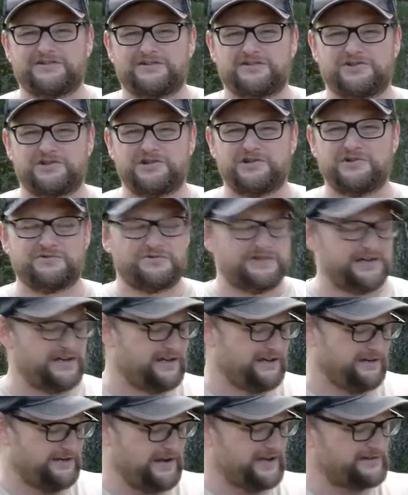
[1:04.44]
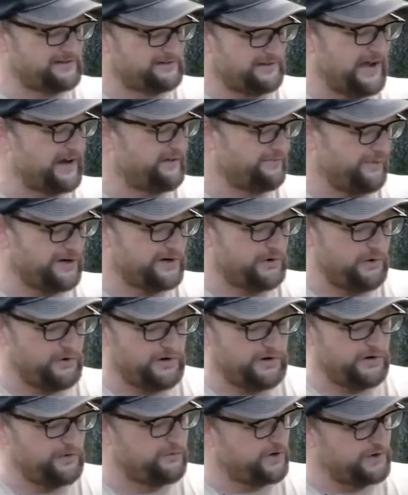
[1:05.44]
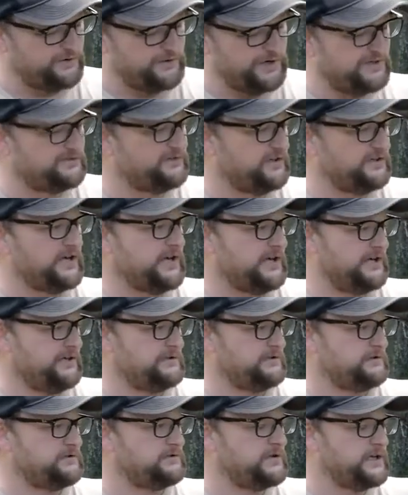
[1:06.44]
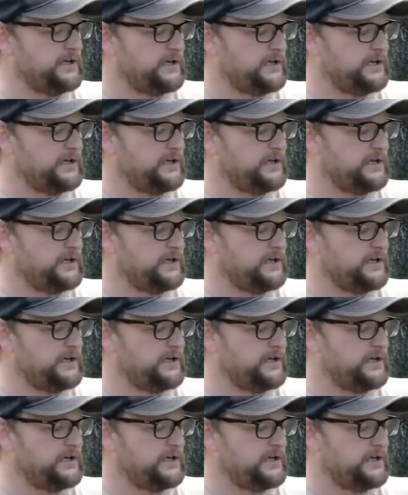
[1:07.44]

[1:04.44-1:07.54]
to shoot, nice light recoil, real easy to handle.